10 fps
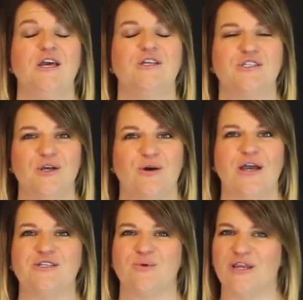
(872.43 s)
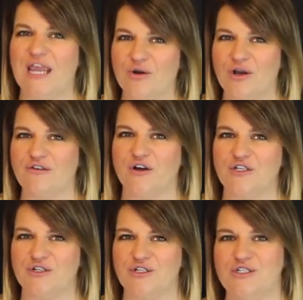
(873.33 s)
So as we're encountering
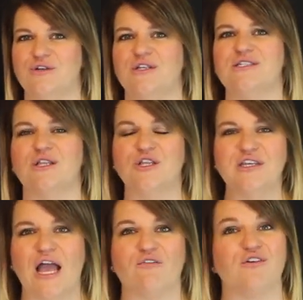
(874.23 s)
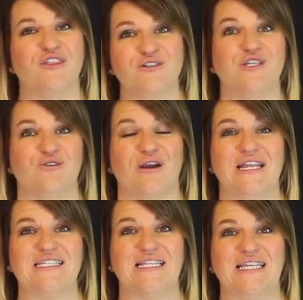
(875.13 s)
first year students, look out for those that are
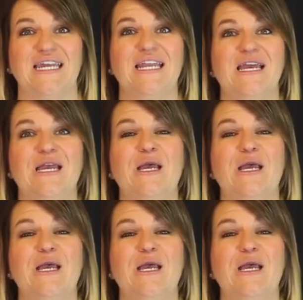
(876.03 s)
ready to lead.